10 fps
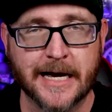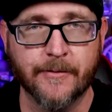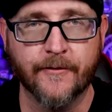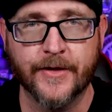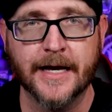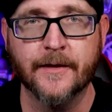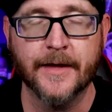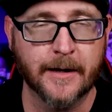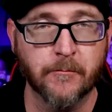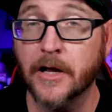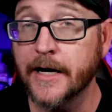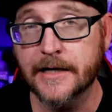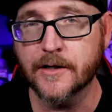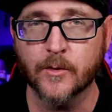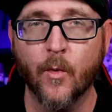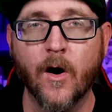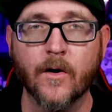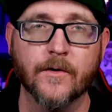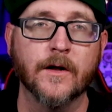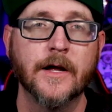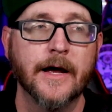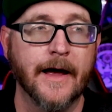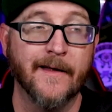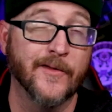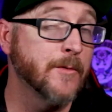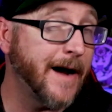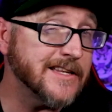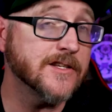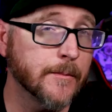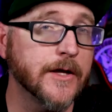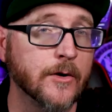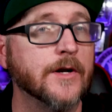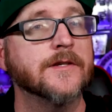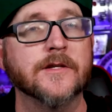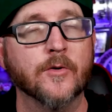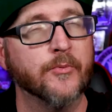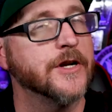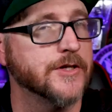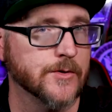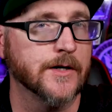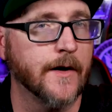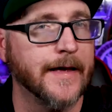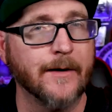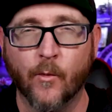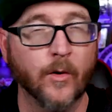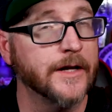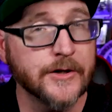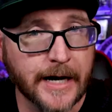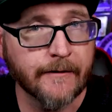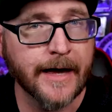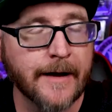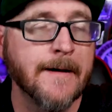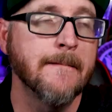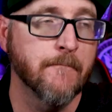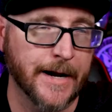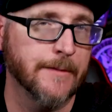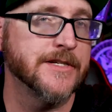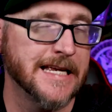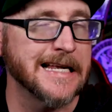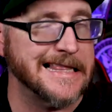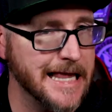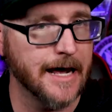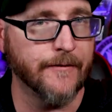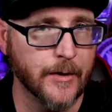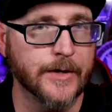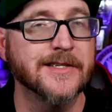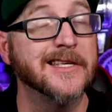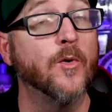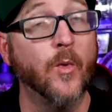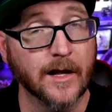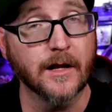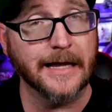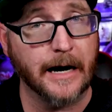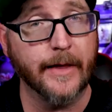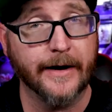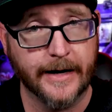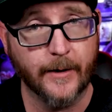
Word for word: type of thing that they can plug into the wall. And there might still be units that are pretty strict on that and won't let you have that, but I'm seeing a lot of units that will allow that